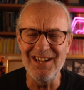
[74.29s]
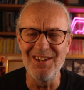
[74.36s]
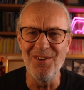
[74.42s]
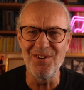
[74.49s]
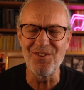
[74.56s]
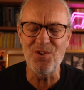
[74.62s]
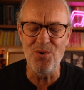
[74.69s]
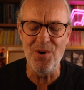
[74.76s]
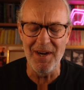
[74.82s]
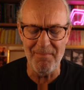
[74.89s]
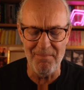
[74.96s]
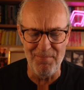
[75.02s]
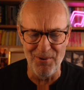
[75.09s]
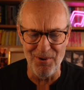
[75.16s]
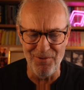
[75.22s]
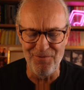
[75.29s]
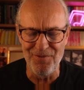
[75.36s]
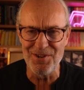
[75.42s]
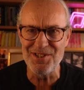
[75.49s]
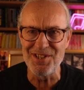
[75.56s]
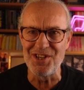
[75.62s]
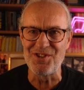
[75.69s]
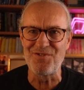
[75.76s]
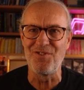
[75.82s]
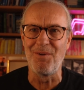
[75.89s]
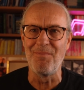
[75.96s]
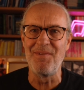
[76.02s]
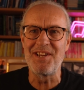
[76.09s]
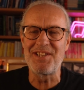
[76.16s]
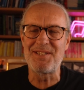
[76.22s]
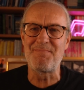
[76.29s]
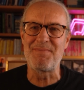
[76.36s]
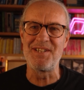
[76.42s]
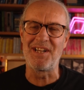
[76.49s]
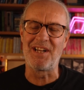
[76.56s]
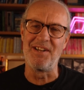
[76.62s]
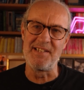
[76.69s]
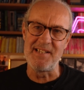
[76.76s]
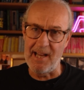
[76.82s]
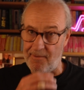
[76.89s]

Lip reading: a lot of quite poor footage from this particular day.